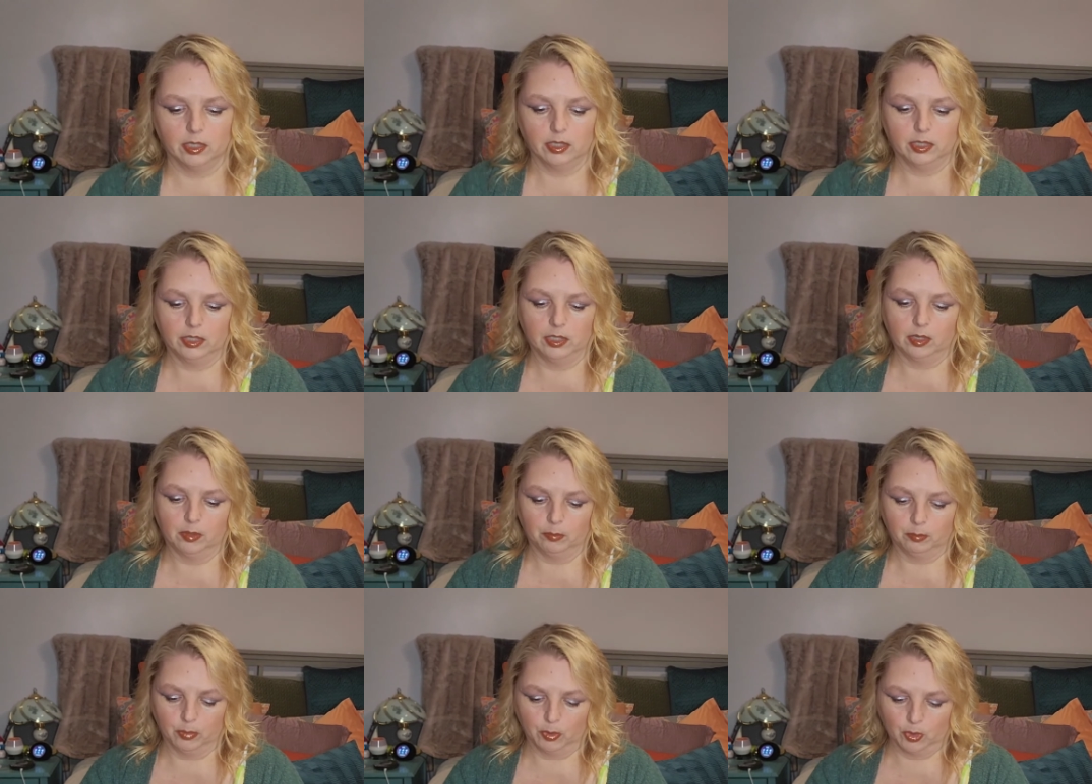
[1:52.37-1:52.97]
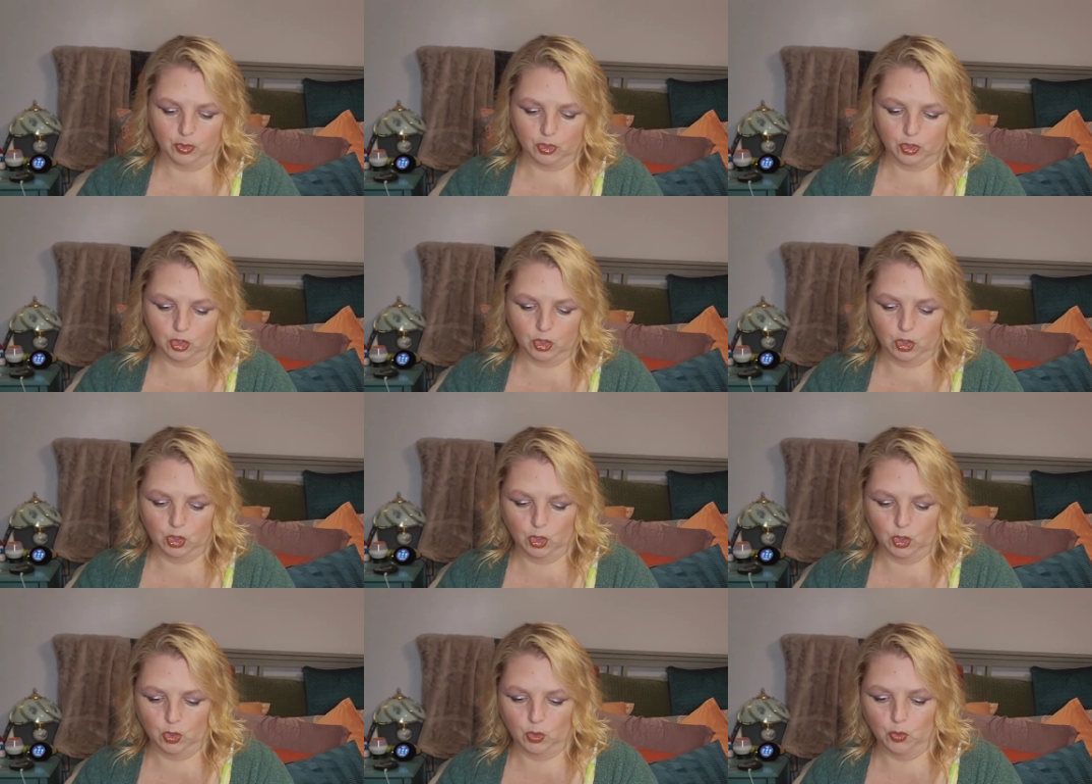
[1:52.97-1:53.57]
Number
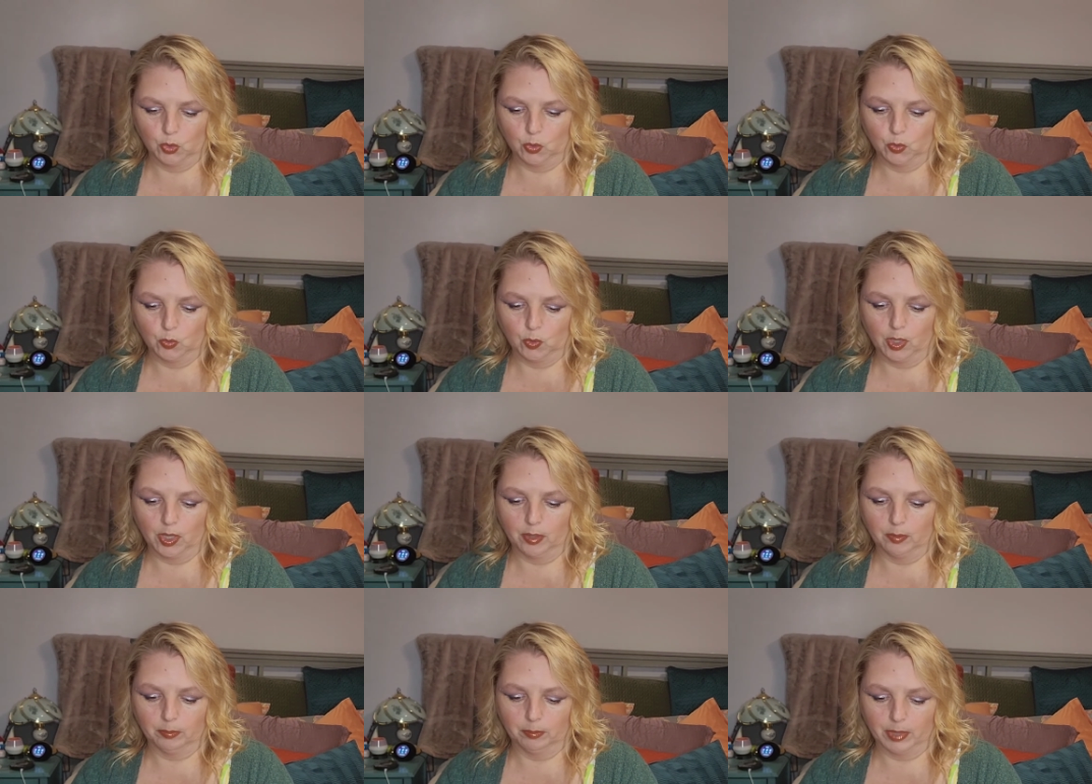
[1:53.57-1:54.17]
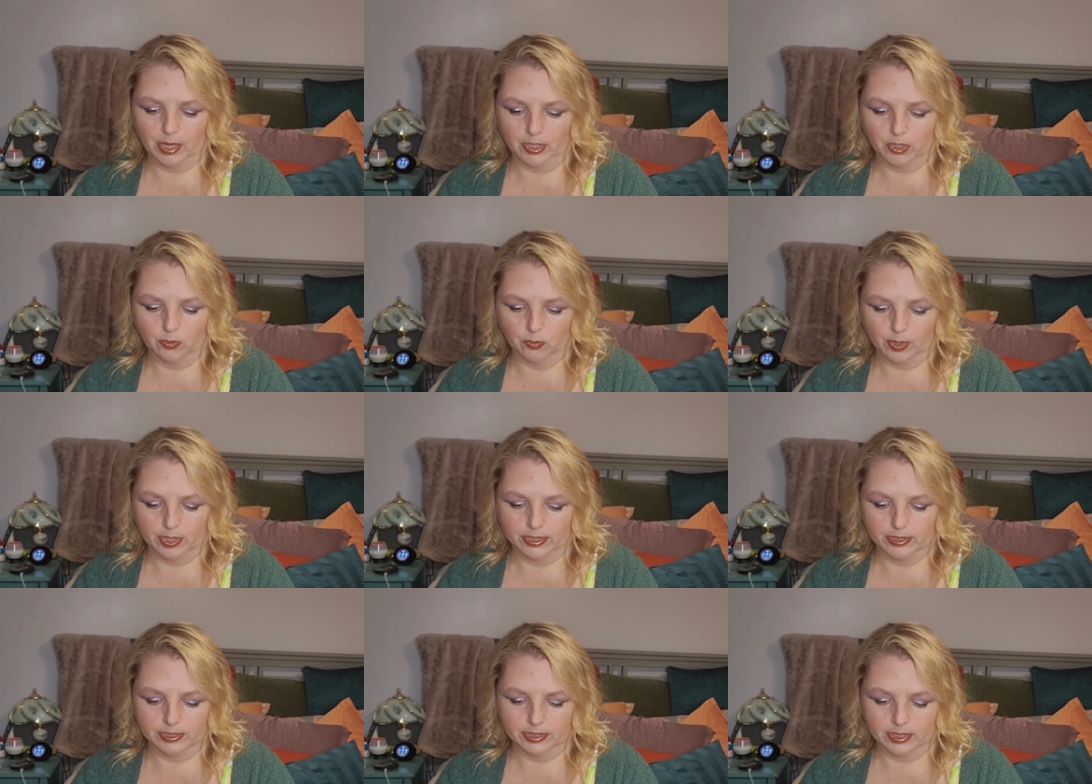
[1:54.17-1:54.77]
two, by
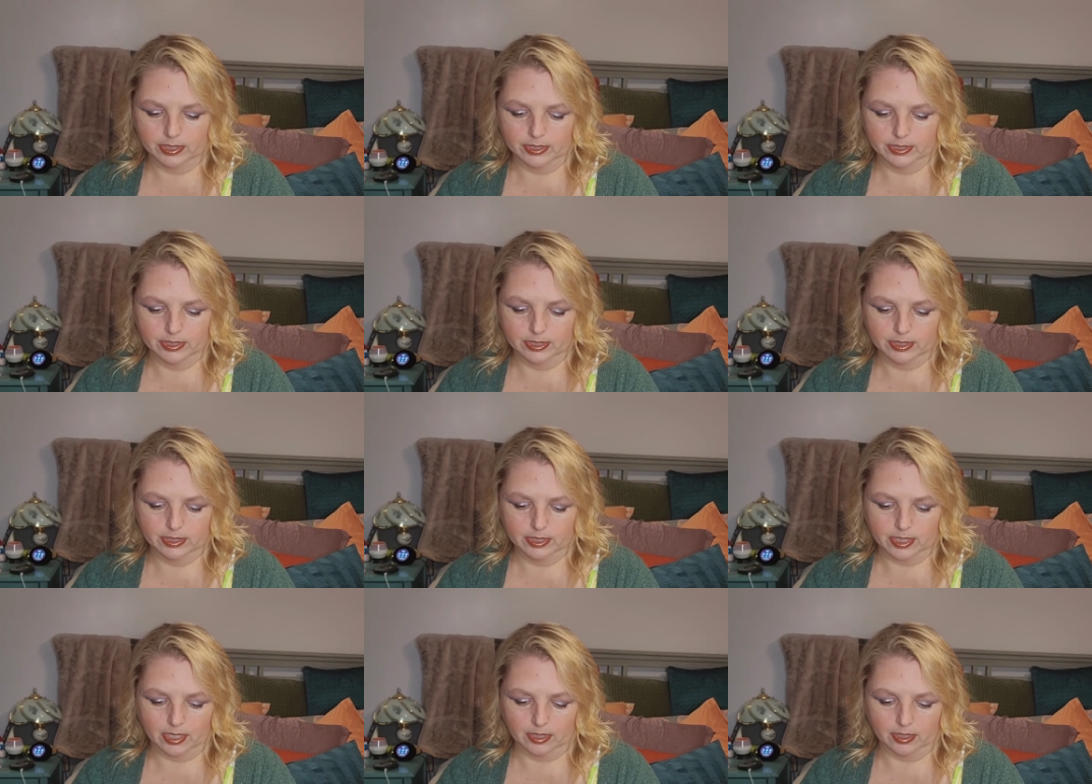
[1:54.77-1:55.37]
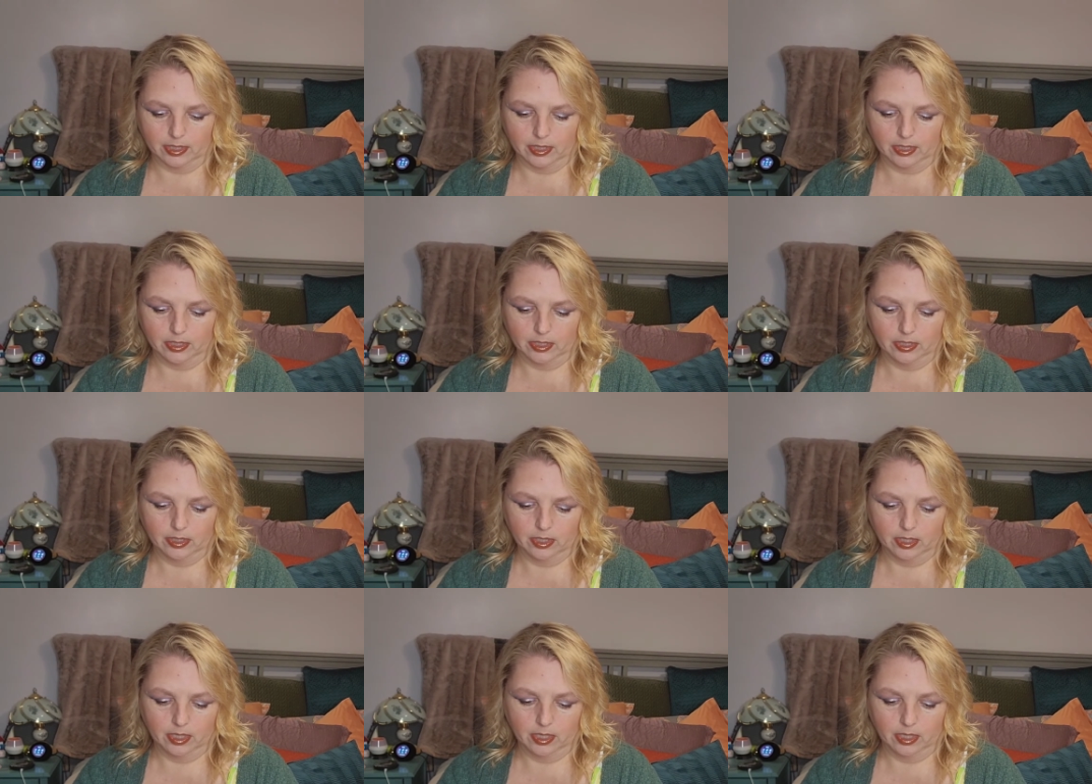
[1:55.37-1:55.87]
Grace and Stella.